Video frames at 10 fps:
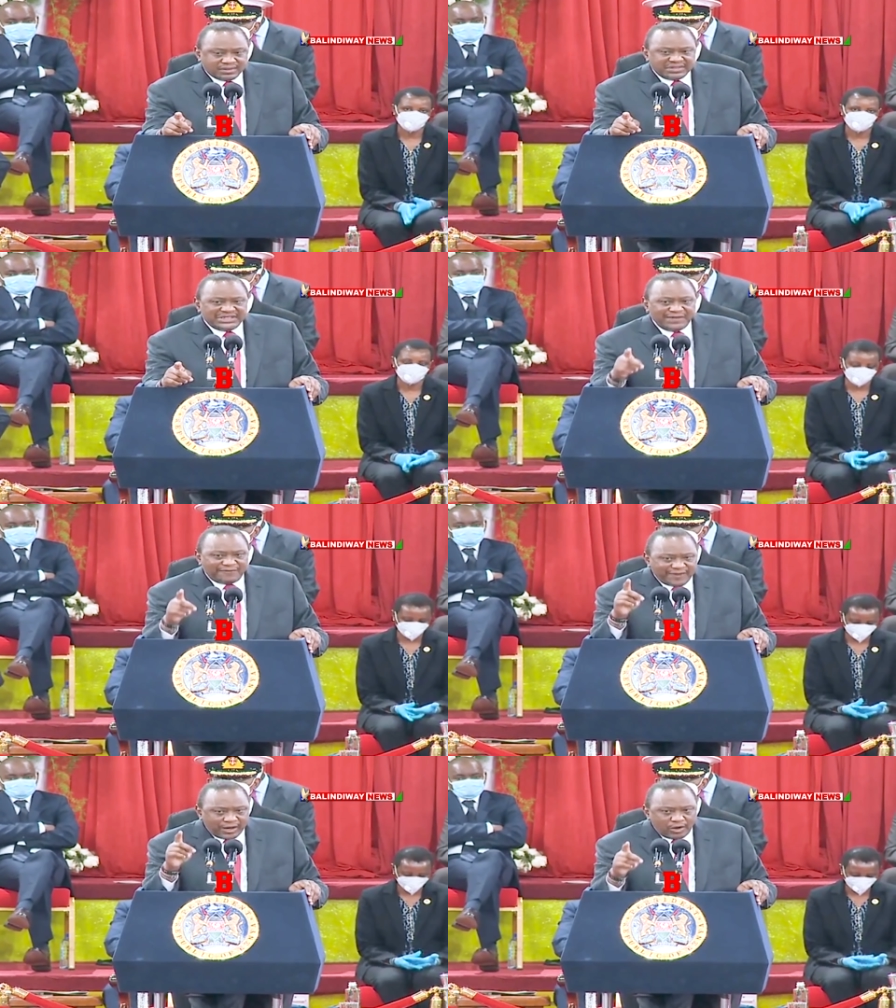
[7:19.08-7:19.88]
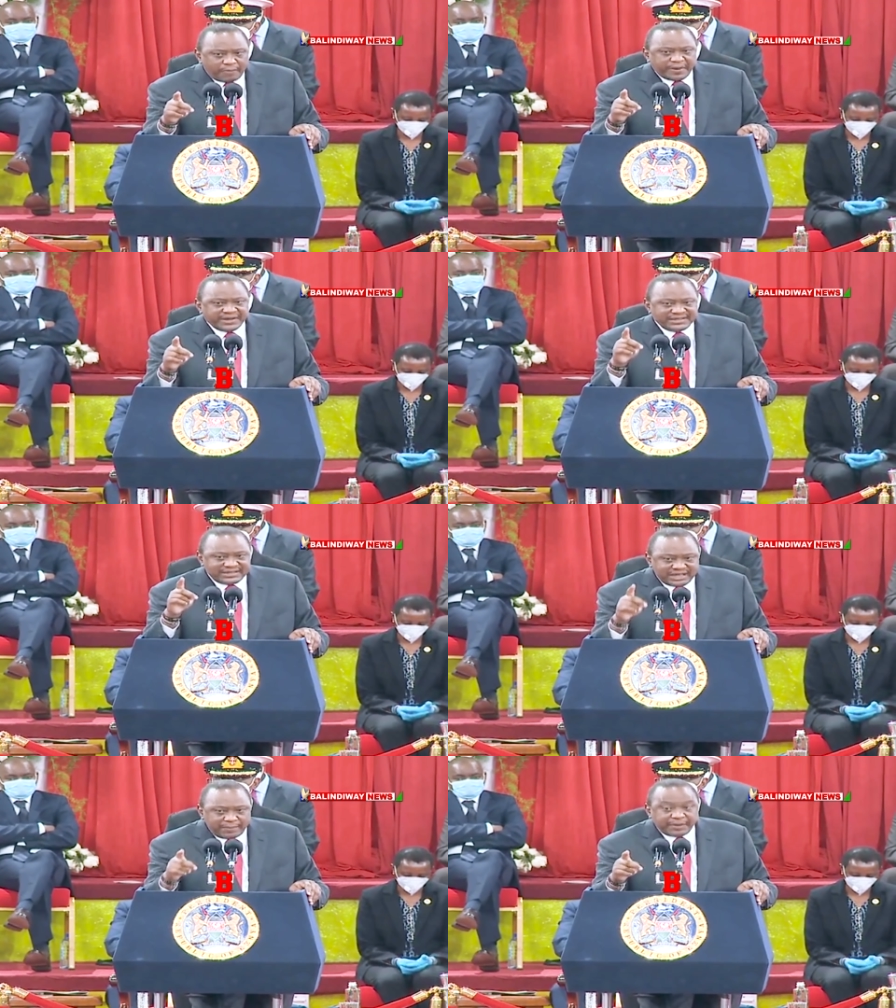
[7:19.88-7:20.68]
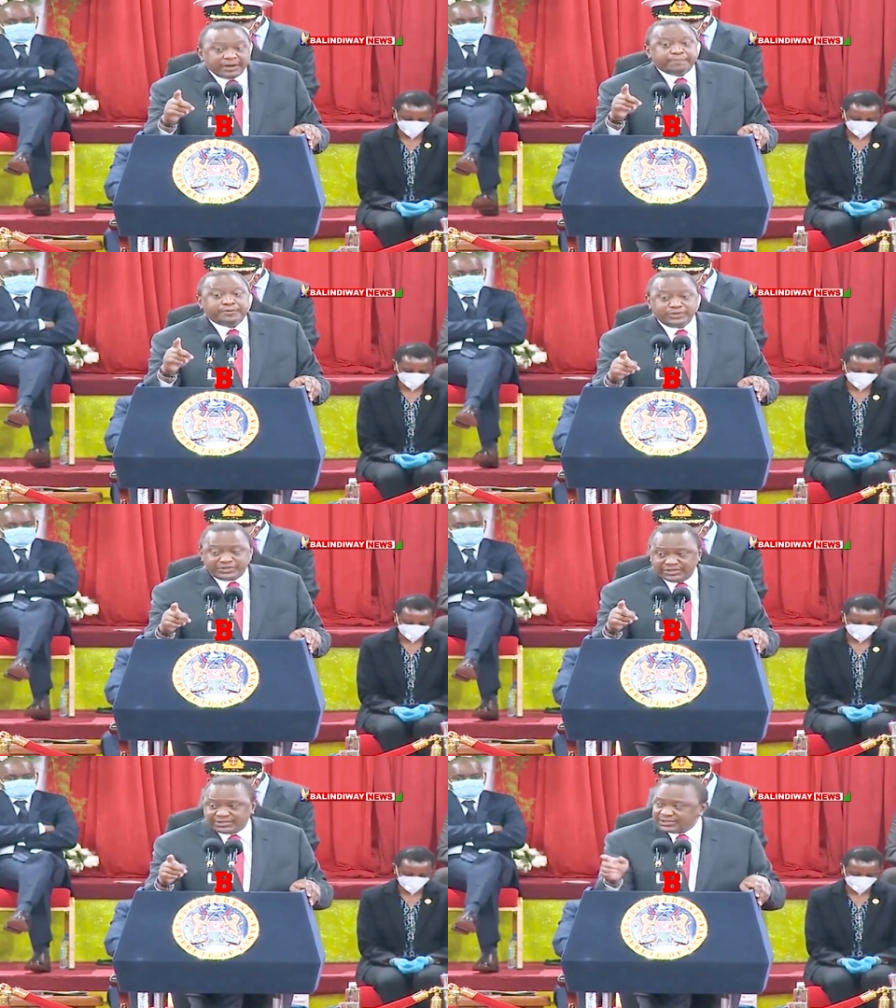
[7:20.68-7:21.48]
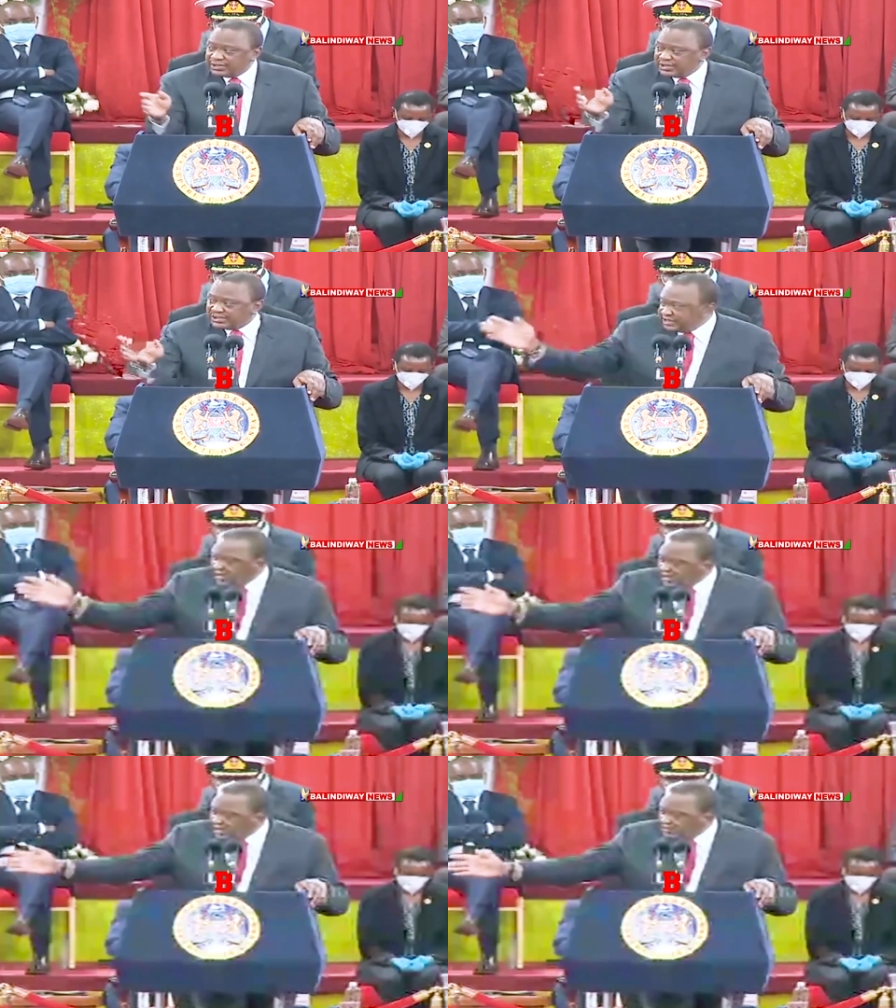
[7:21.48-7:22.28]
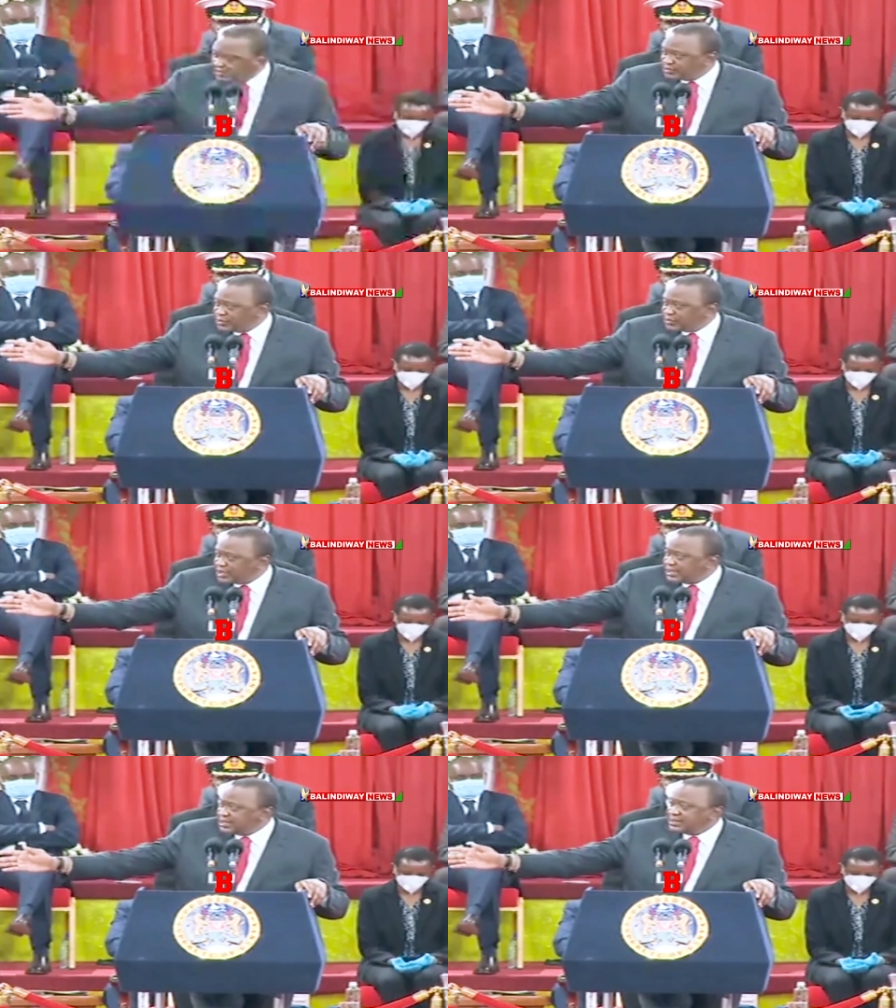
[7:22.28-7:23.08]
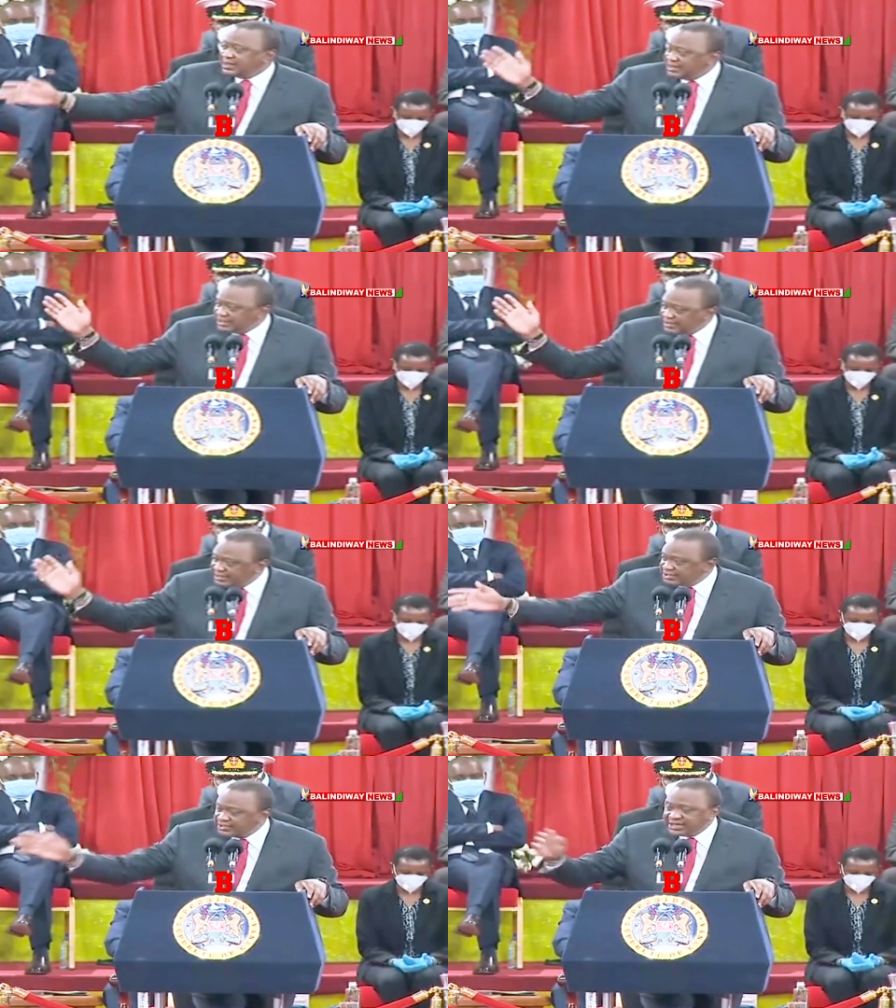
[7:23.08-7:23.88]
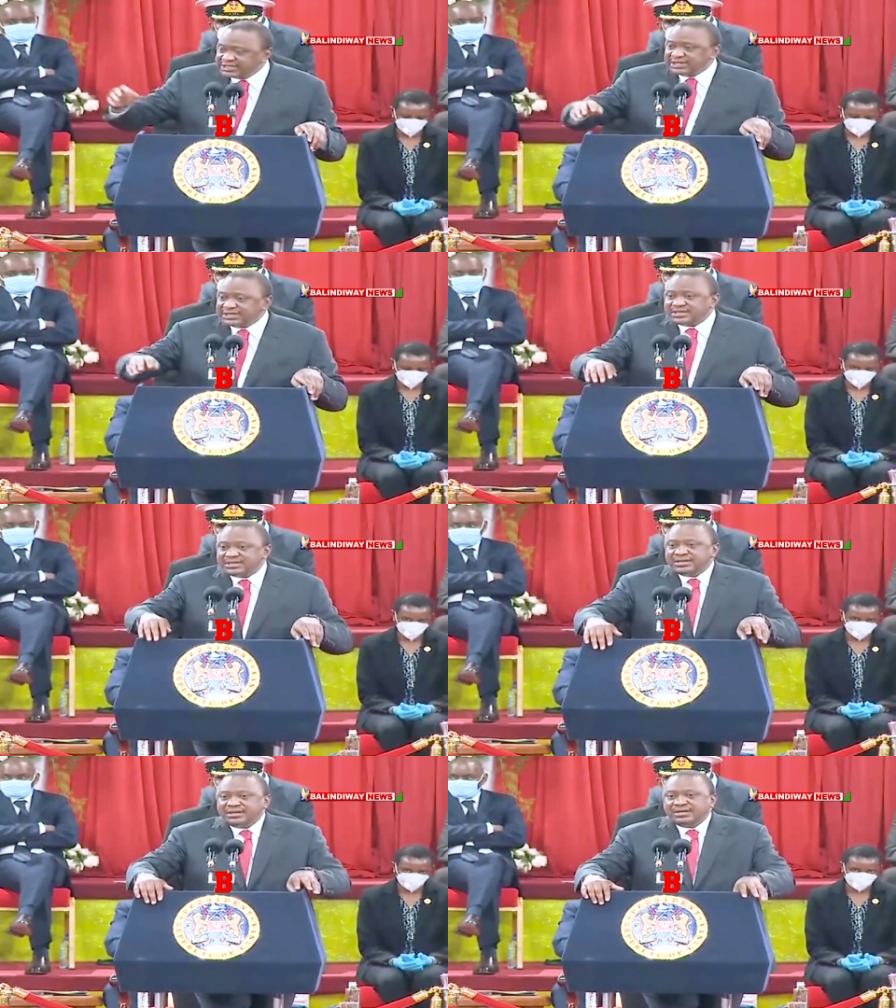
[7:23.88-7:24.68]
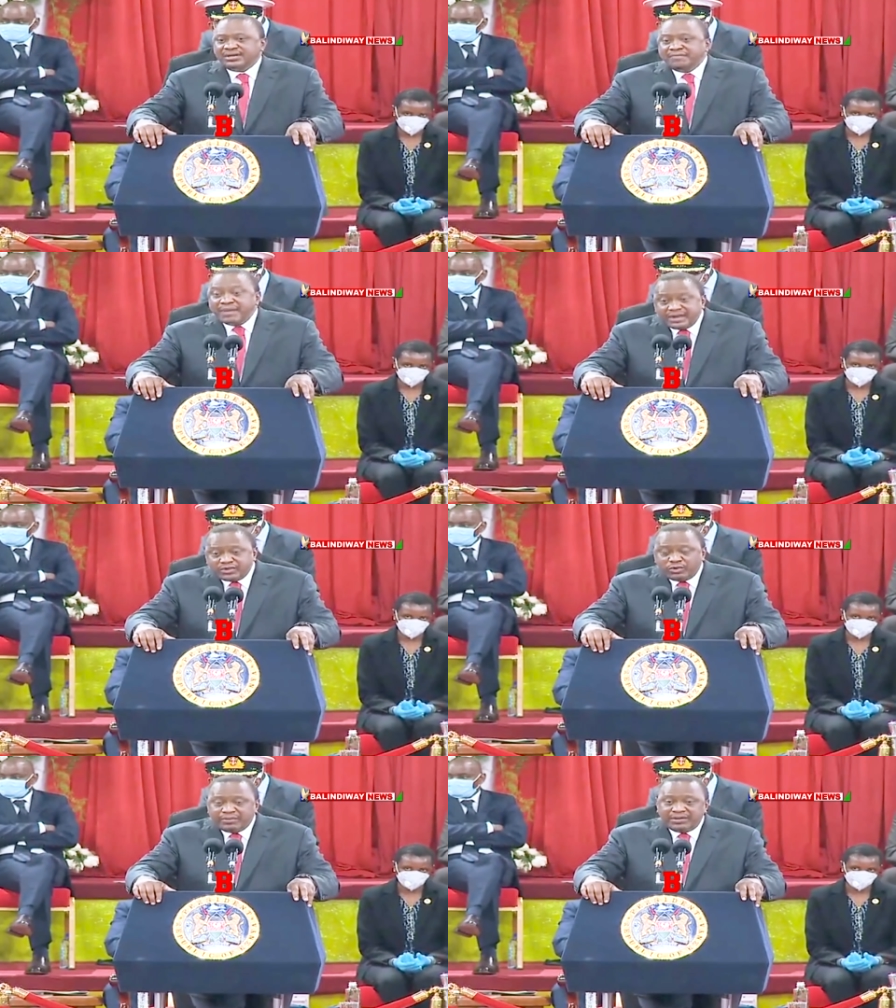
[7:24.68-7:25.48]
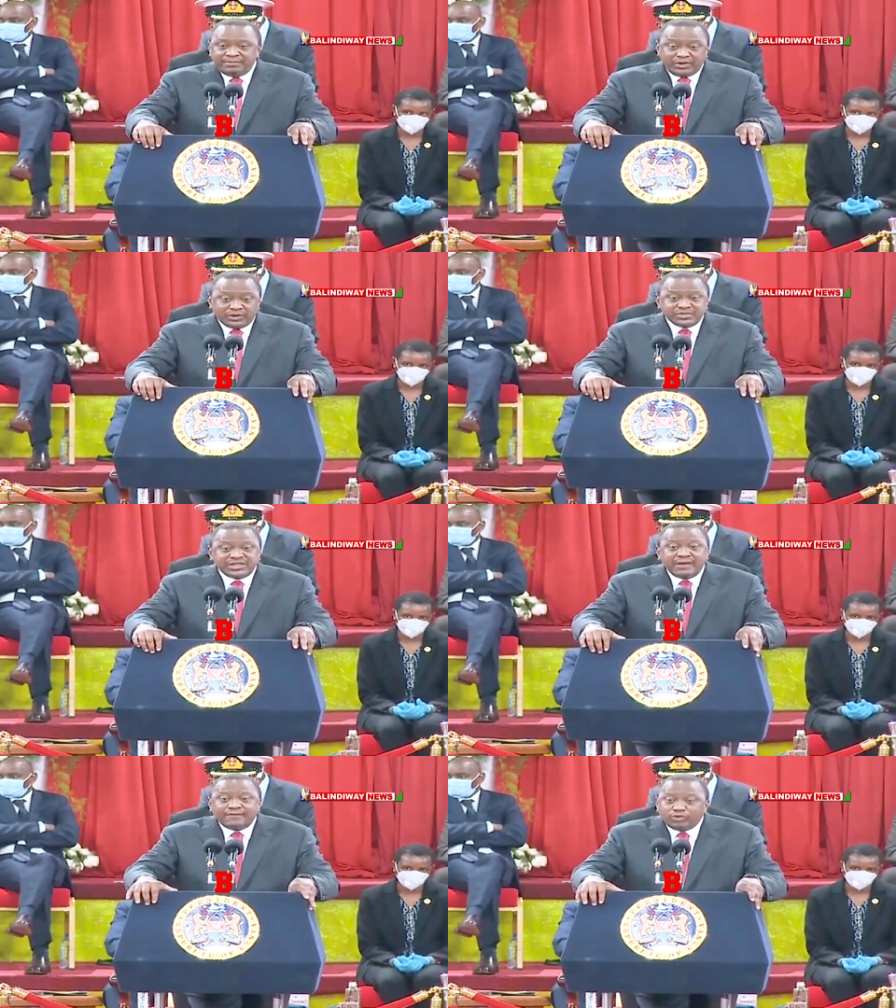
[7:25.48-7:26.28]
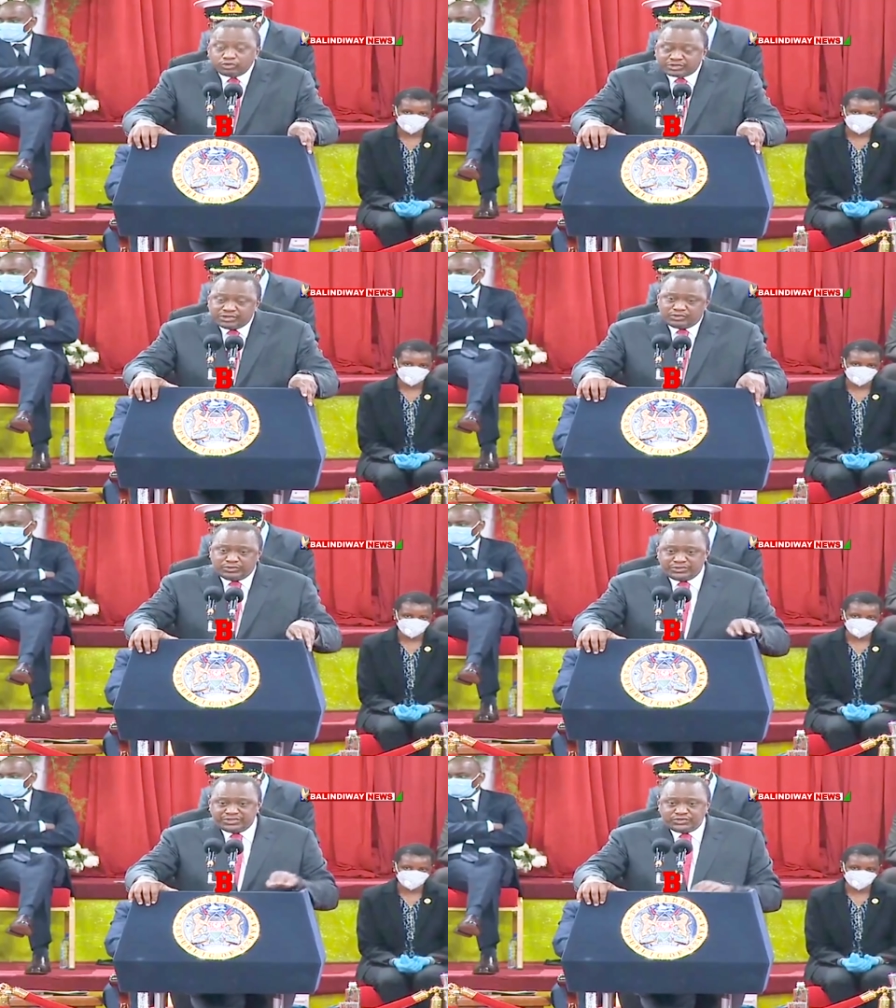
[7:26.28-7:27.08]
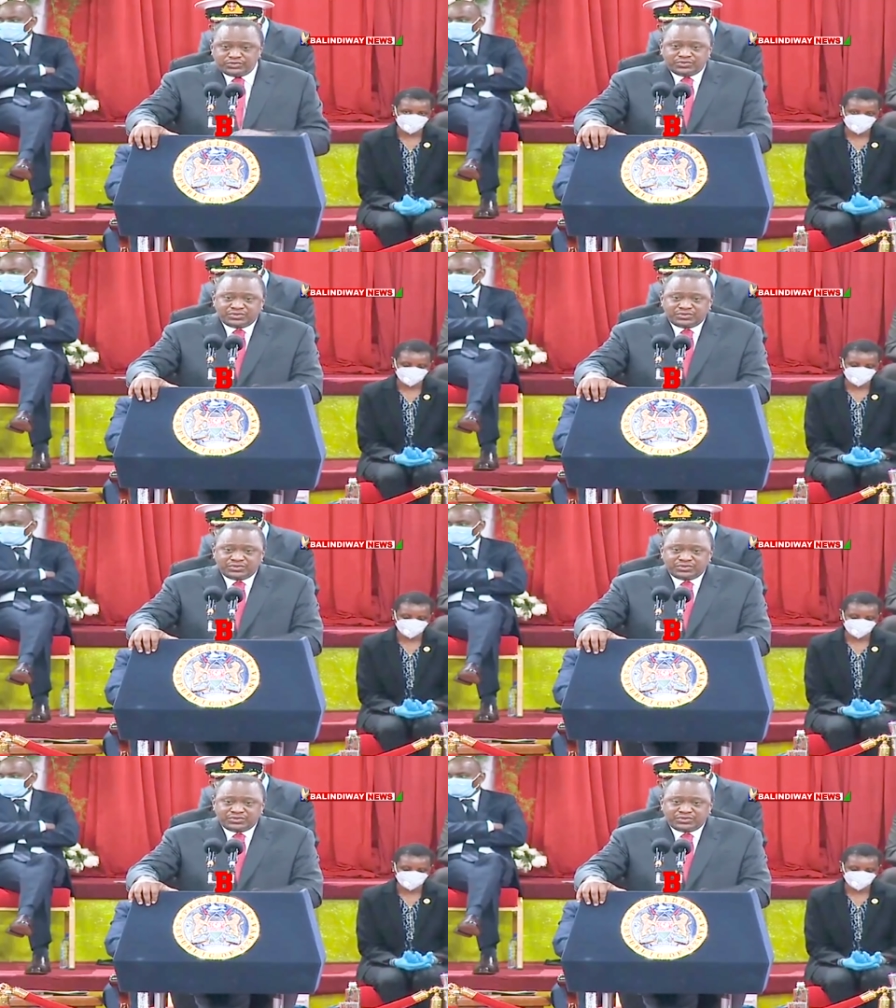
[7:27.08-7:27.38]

develop and deepen a process, which again I want to thank these gracious men and women, because they have looked into those issues,